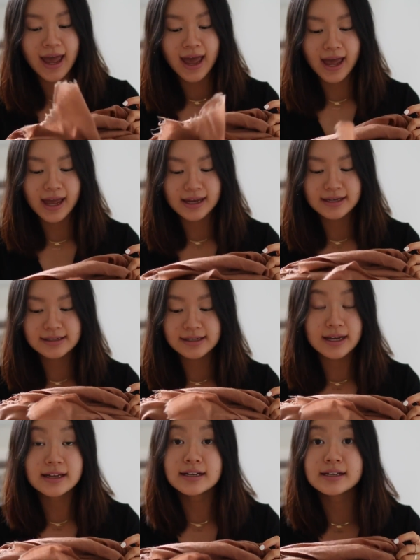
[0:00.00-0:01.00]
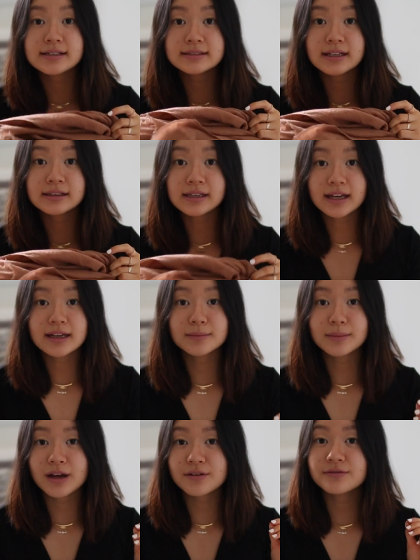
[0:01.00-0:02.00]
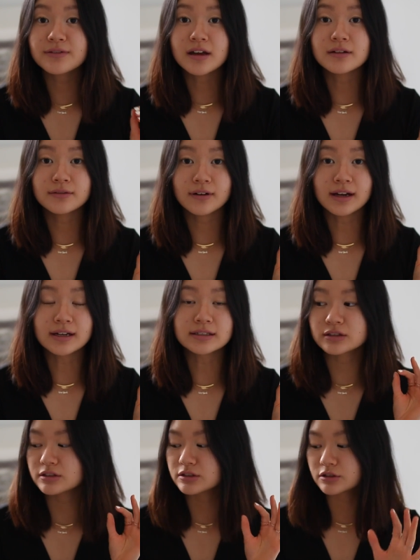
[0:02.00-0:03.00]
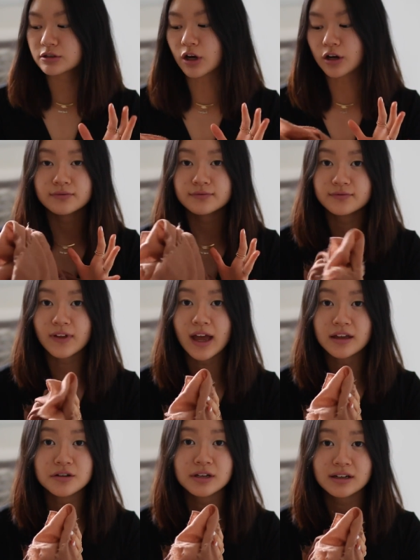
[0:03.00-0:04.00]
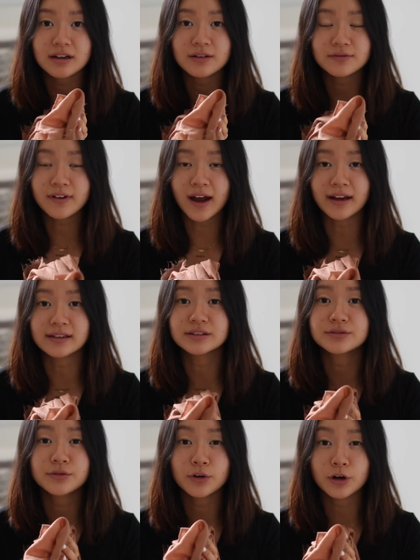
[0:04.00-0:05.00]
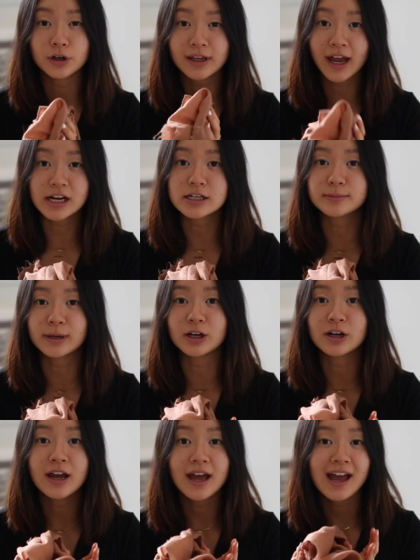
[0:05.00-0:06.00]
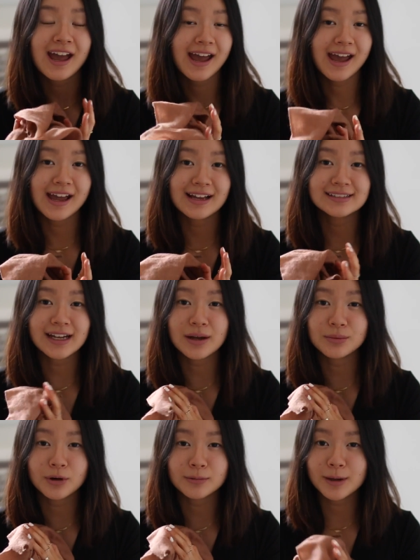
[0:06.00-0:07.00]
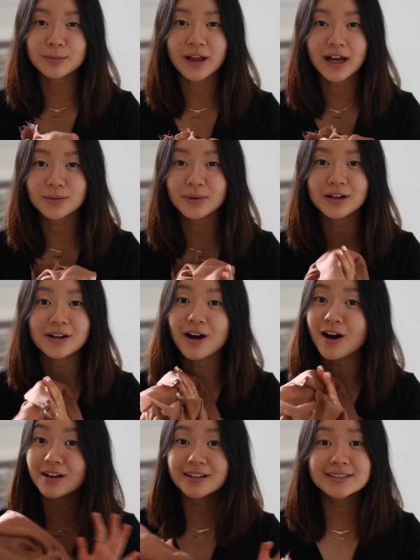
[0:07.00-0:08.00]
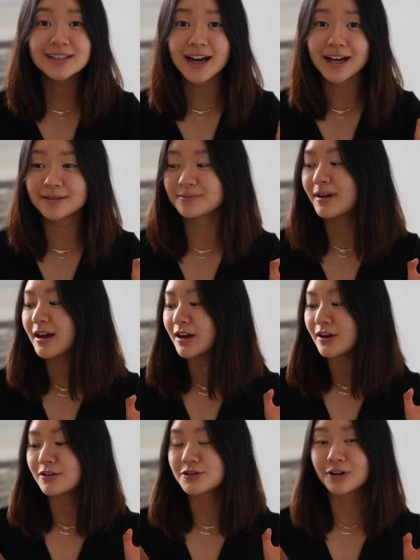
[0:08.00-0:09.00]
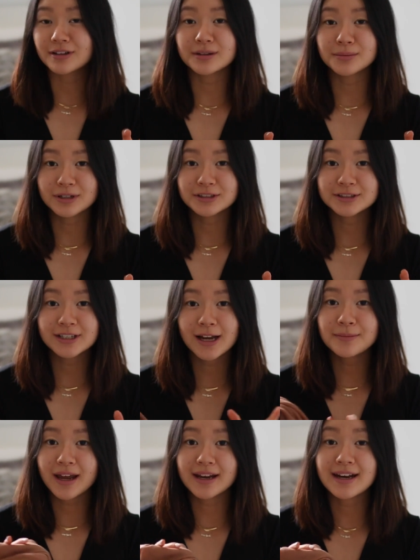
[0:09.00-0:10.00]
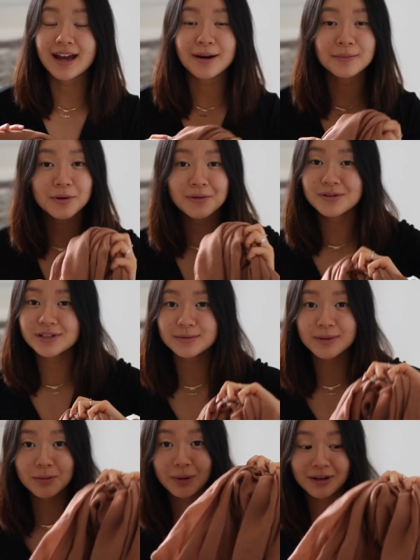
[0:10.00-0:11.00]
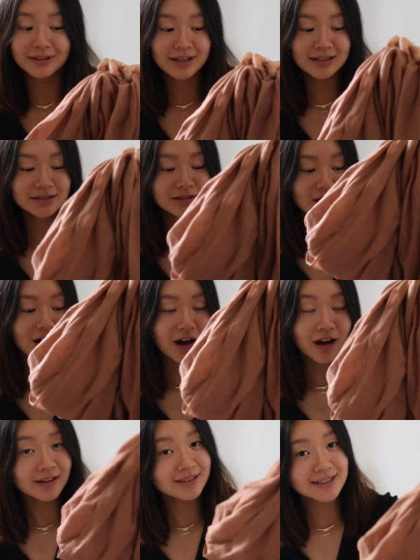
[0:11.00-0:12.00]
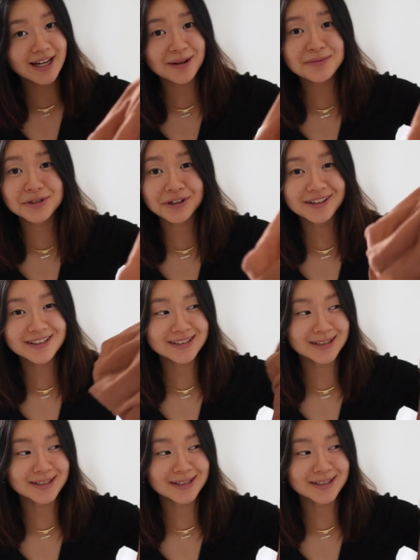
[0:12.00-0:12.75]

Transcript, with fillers: and it is like my favorite scarf that you can find for cashmere, and I wore my black one all the time during the winter time, and now I'm going to be wearing this all the time during the